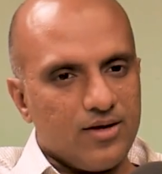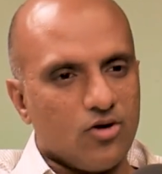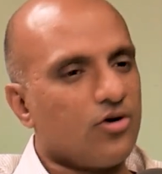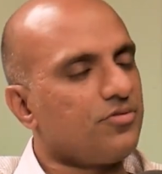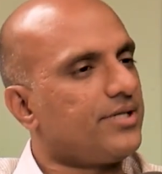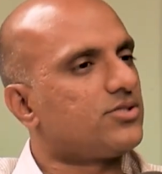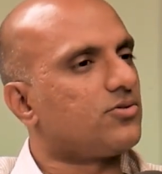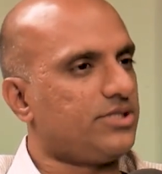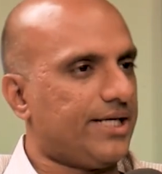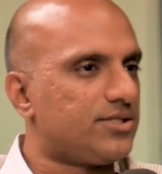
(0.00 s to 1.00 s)
a lot of
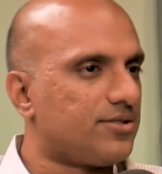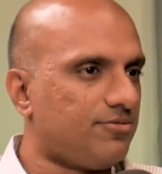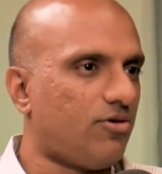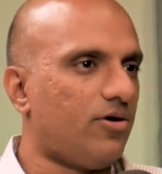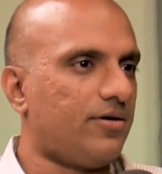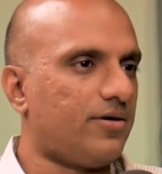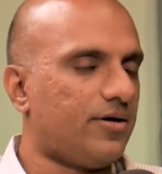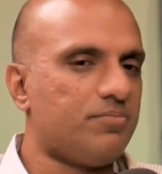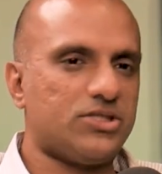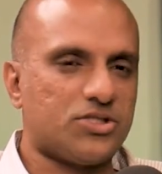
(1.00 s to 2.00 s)
things could change.
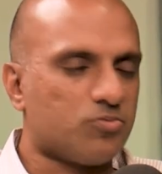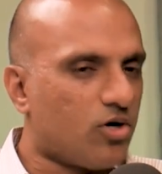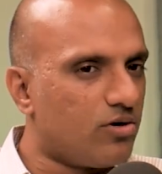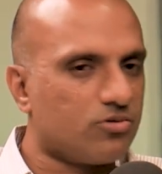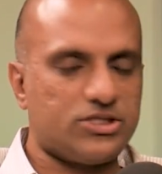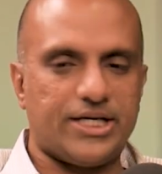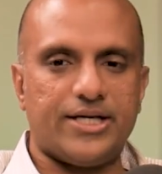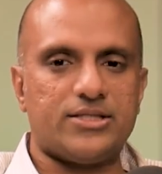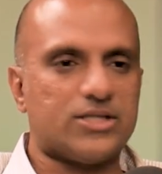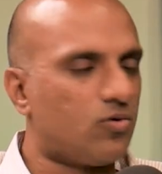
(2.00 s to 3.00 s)
For business model could
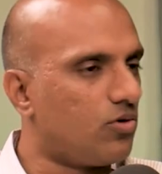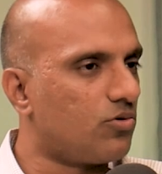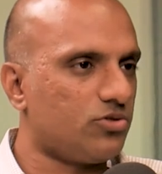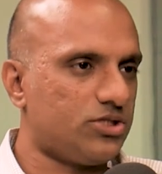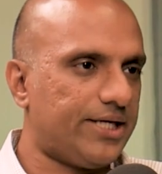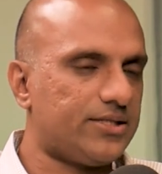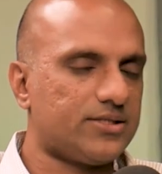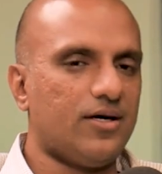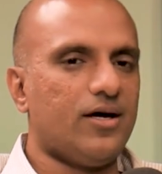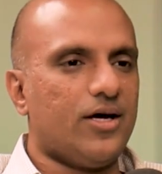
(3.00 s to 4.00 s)
change, outlook could
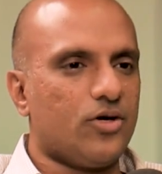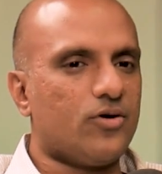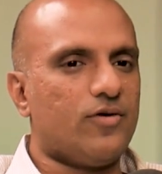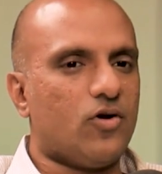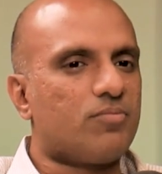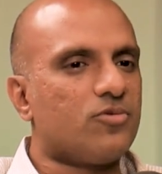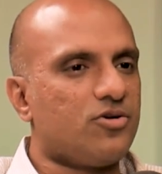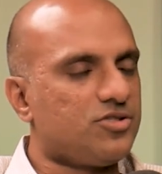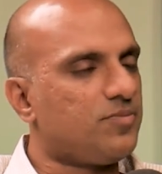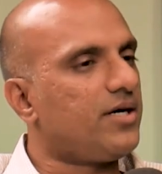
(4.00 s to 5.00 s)
change. You have a lot
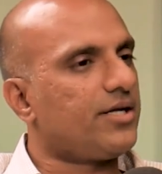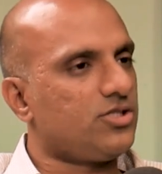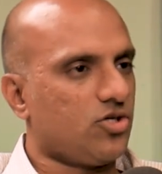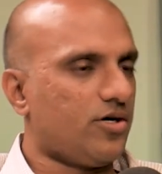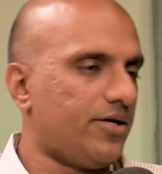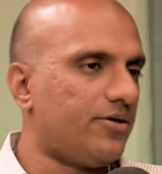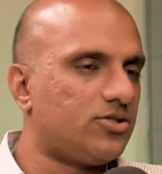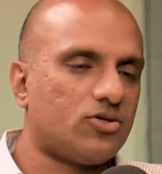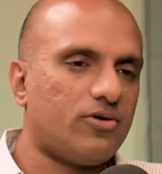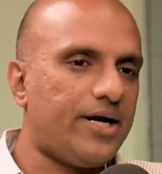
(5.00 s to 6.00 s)
more visibility in short
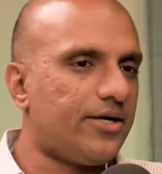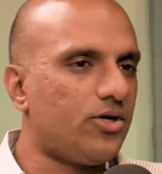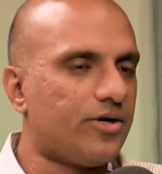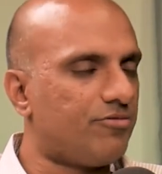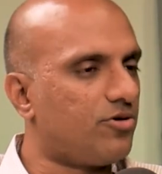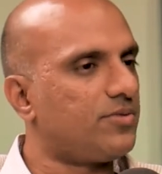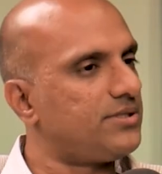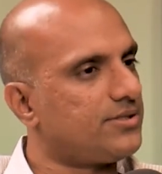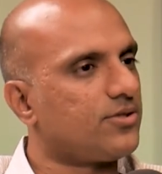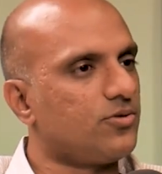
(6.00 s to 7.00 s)
tenure. So 18-24
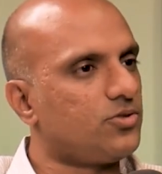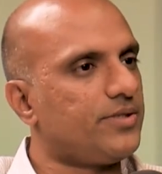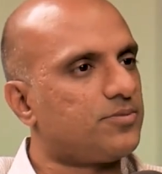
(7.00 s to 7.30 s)
months is a good